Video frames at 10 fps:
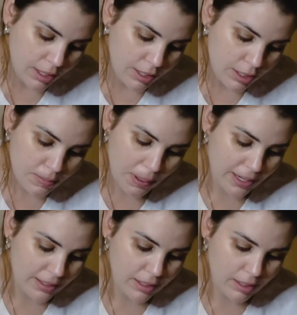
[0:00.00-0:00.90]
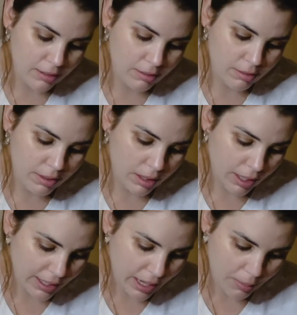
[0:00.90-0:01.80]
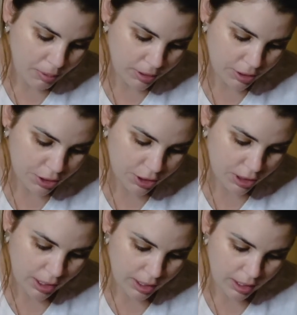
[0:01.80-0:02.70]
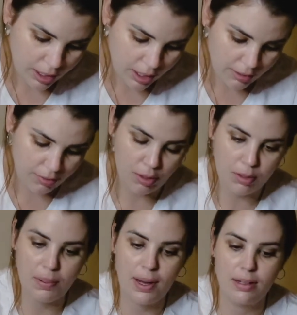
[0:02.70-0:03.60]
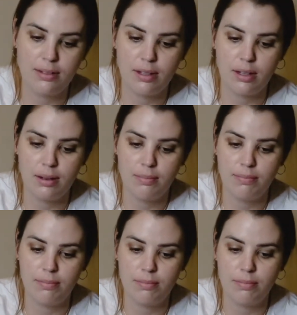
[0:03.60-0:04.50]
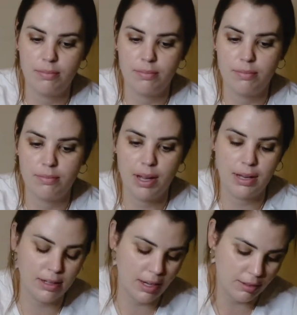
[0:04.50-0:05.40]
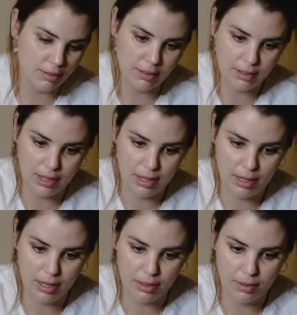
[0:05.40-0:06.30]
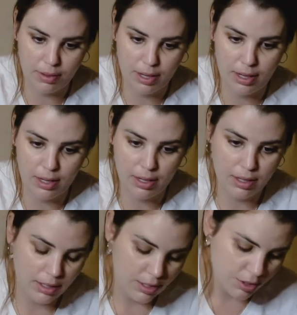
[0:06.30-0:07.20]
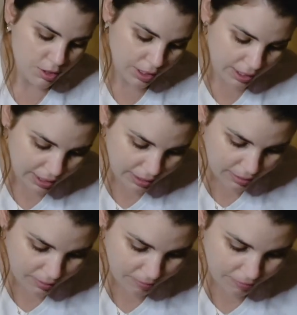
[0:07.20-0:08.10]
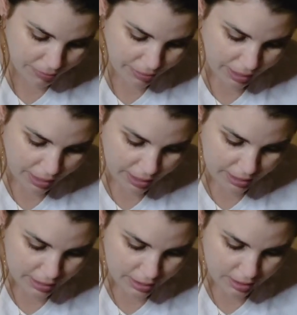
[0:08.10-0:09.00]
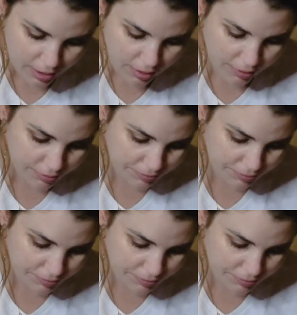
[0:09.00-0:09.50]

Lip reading: Just paint it like nail polish, just like if you would paint your nails any other way. Just try and get that excess off.